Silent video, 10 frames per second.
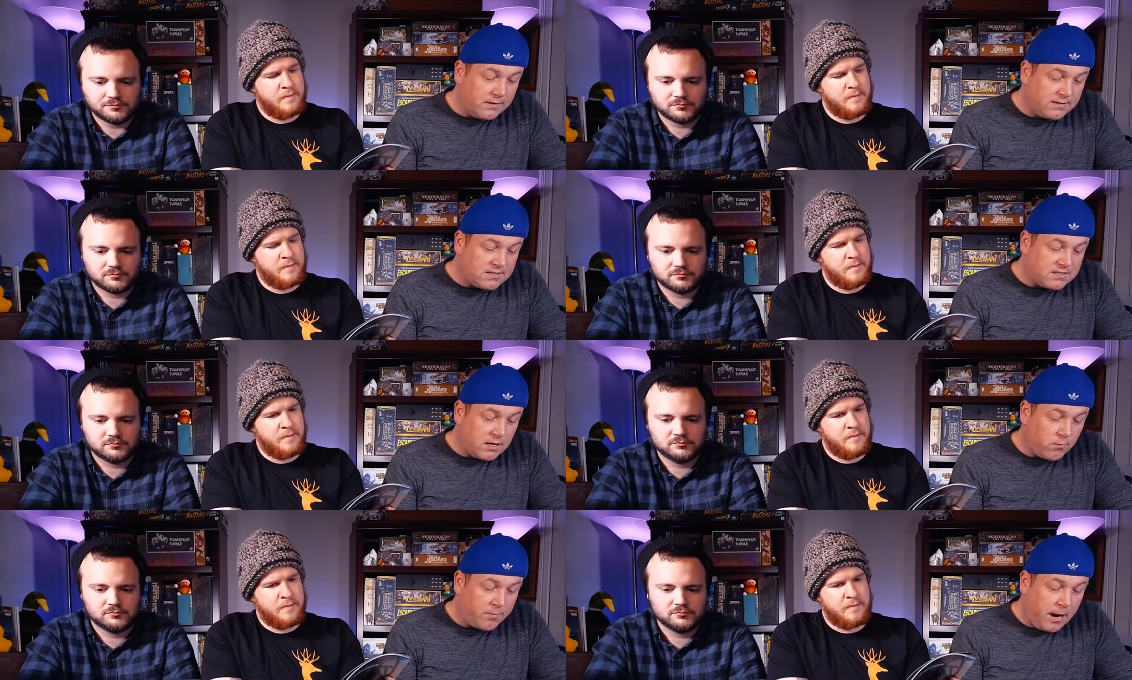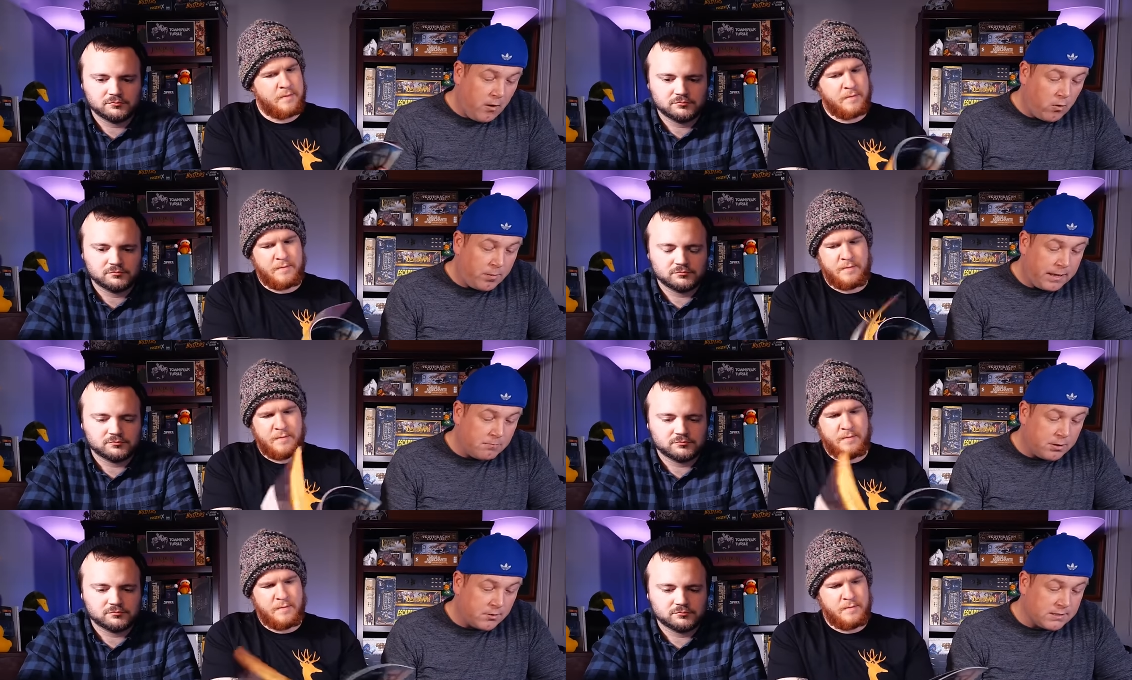Speaker 1: This is done with power
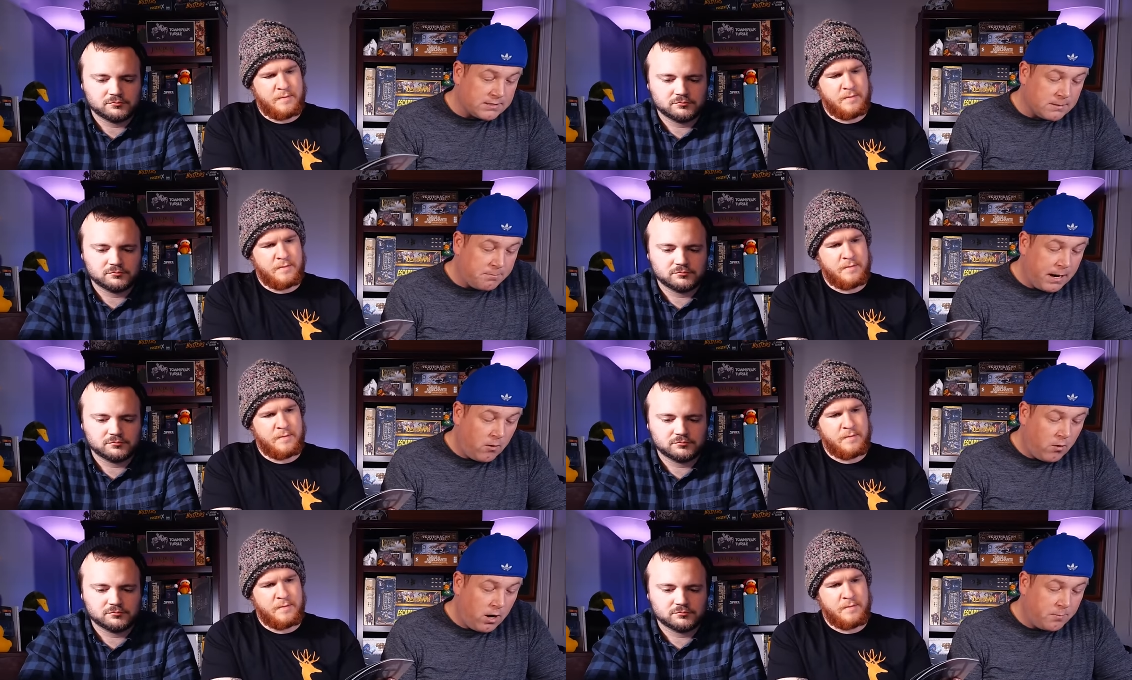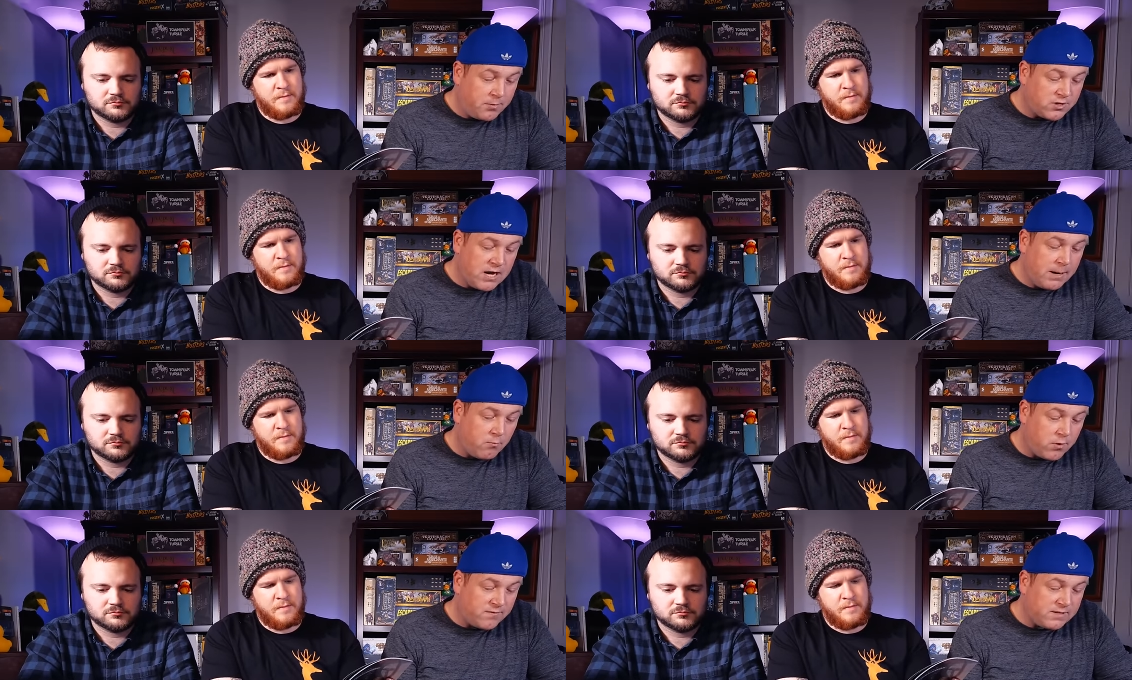plant buildings that power up your
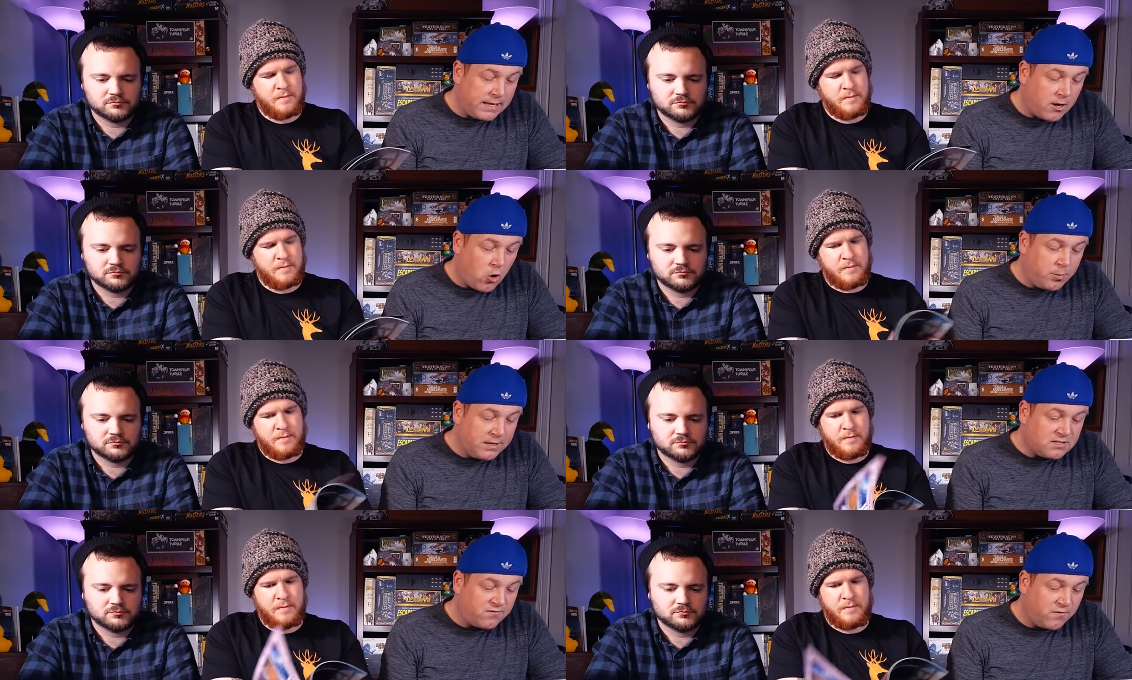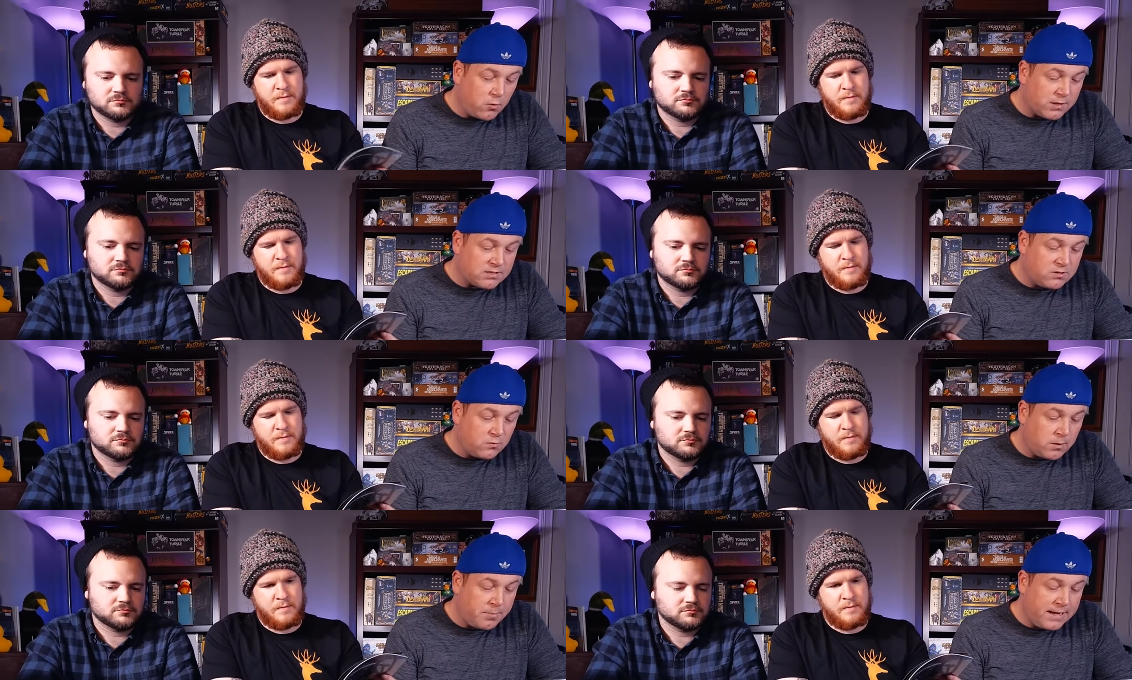time rift and open its focus
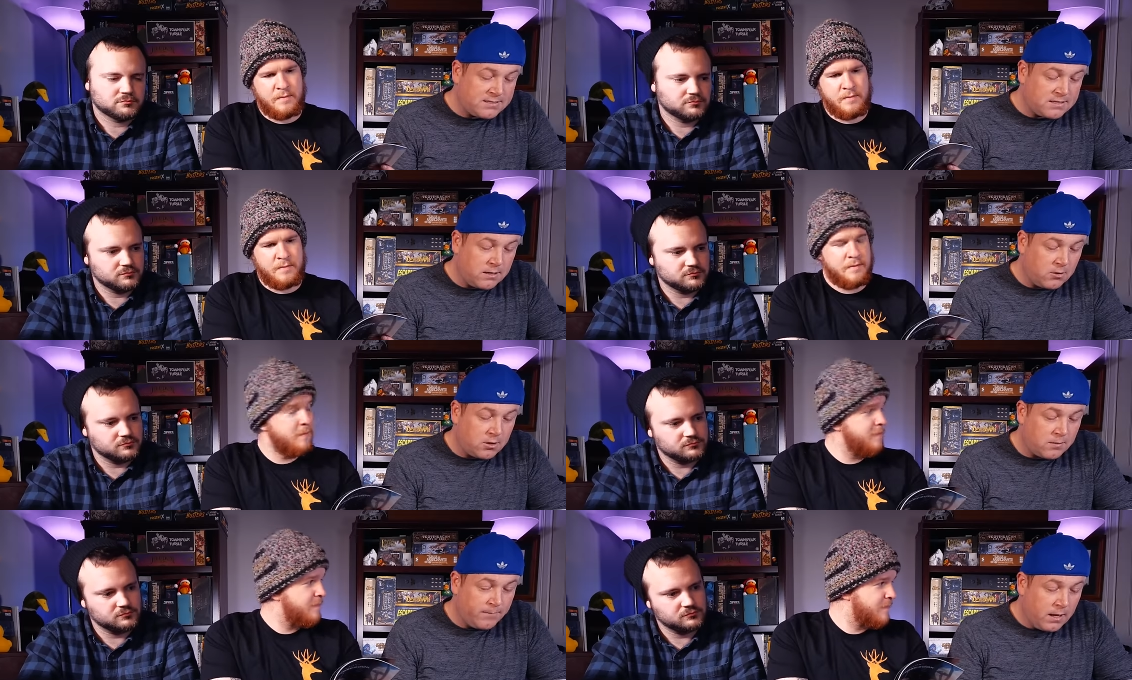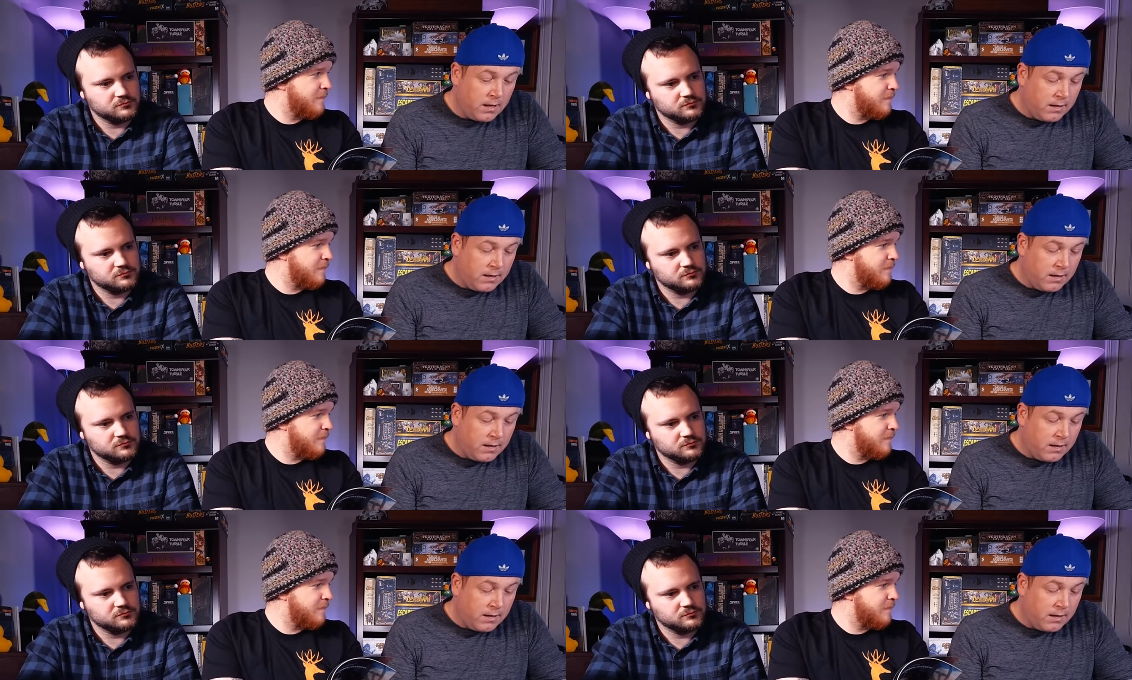to a past era.